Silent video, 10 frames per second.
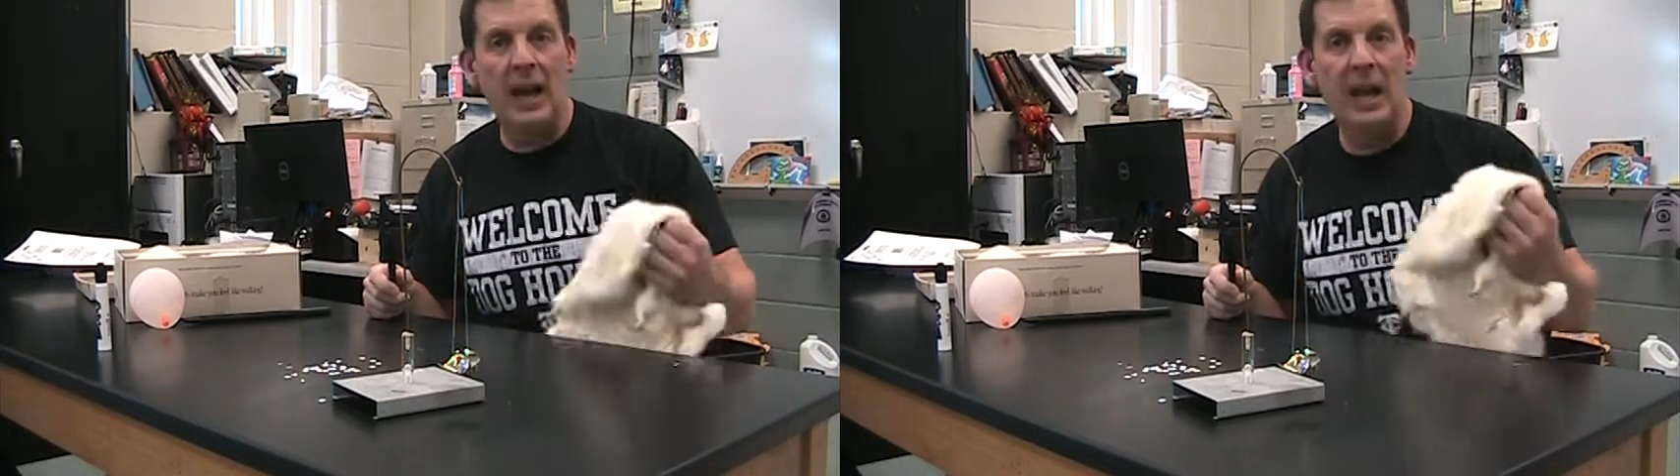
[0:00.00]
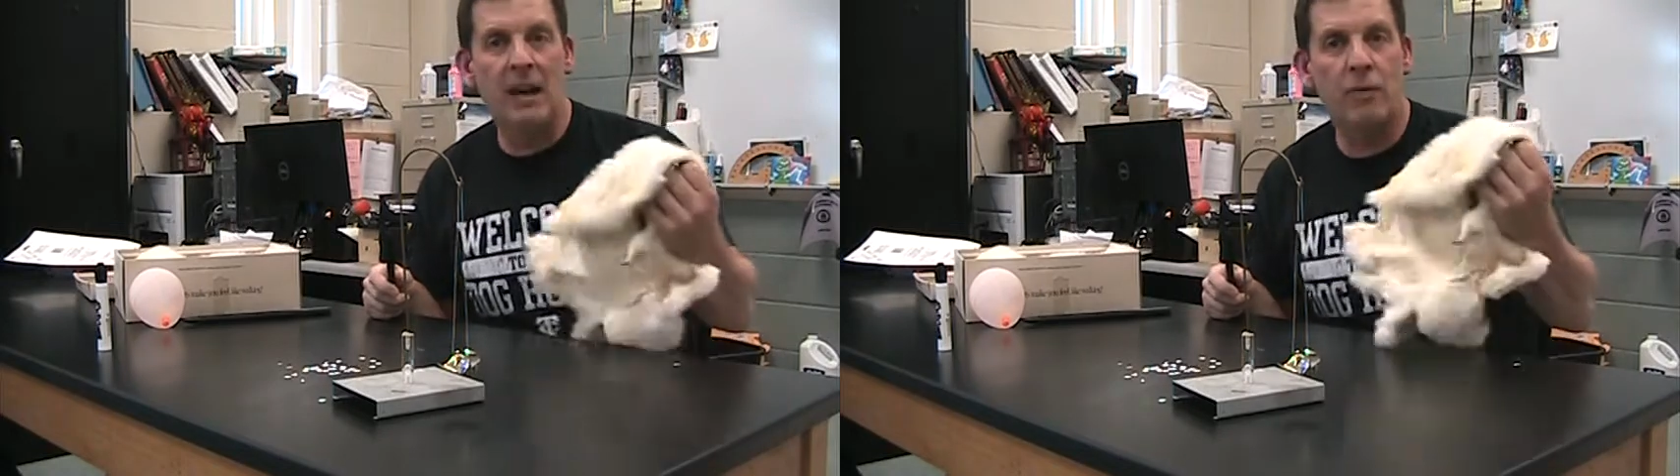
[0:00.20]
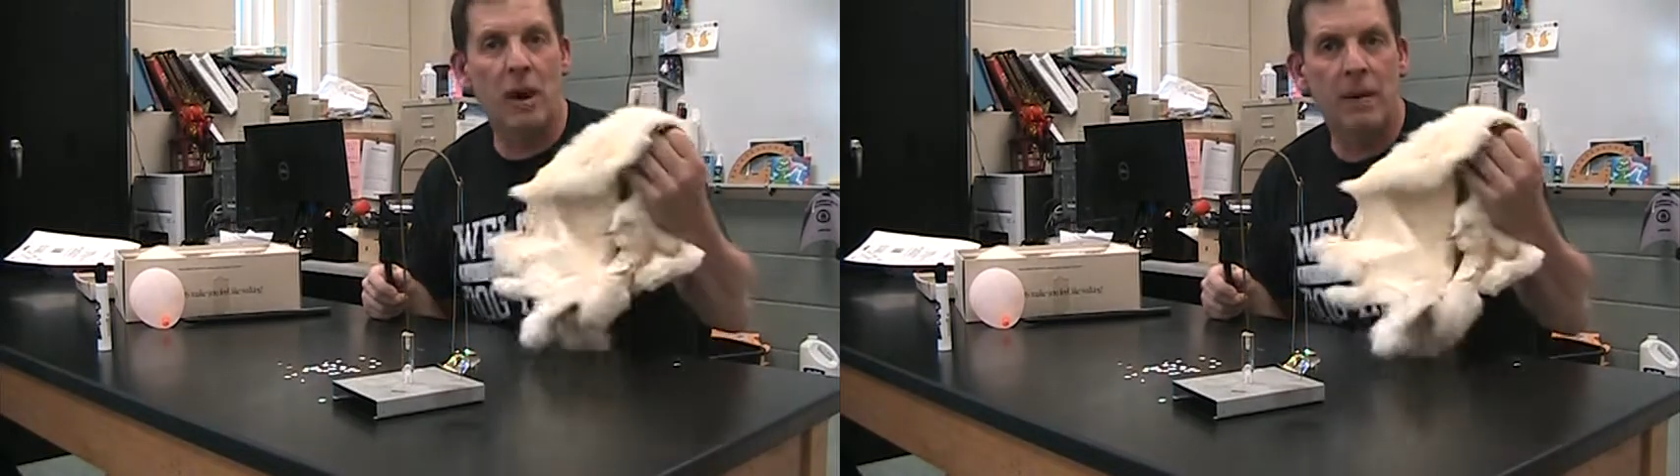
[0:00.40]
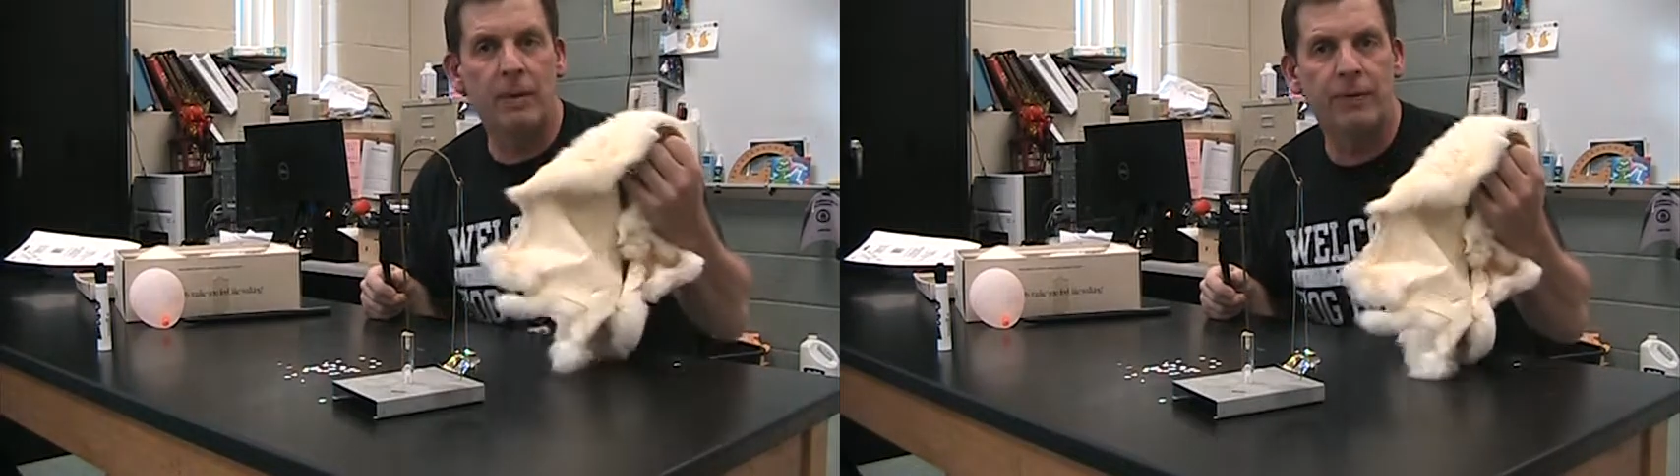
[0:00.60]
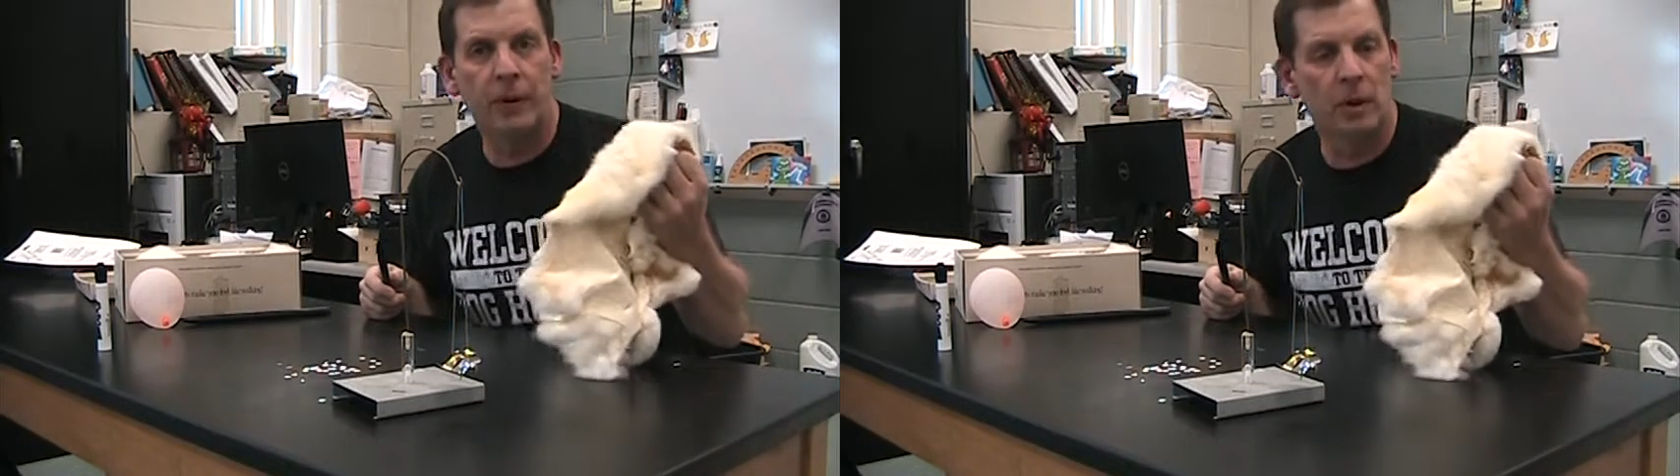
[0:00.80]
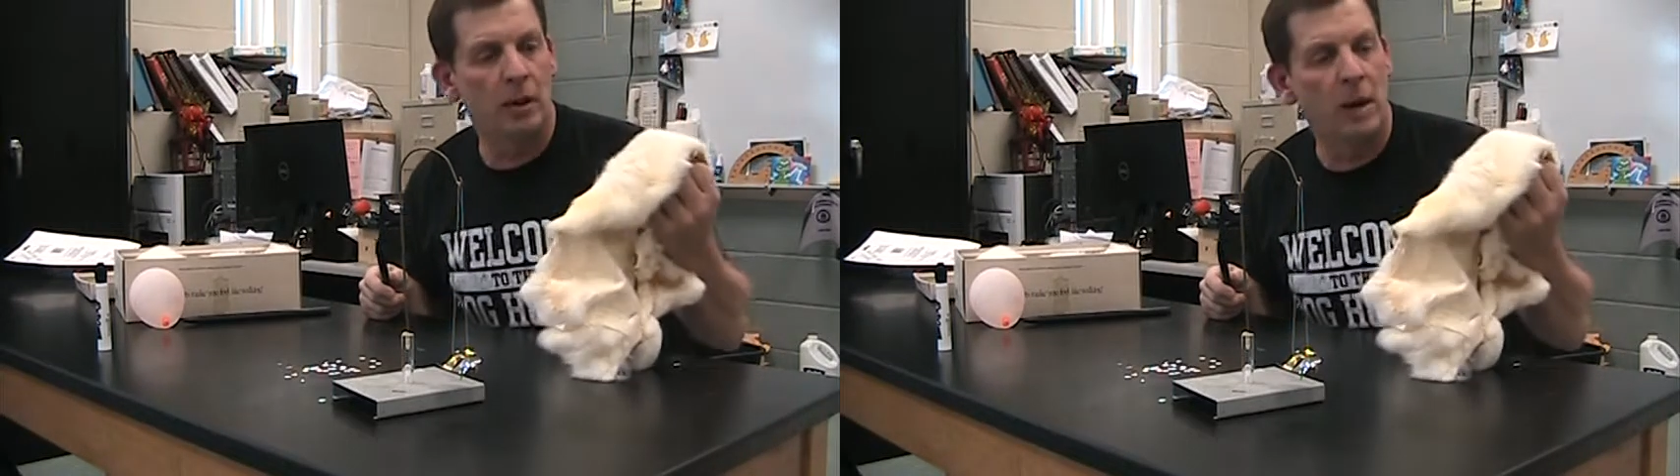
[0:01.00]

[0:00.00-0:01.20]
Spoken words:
have rabbit fur.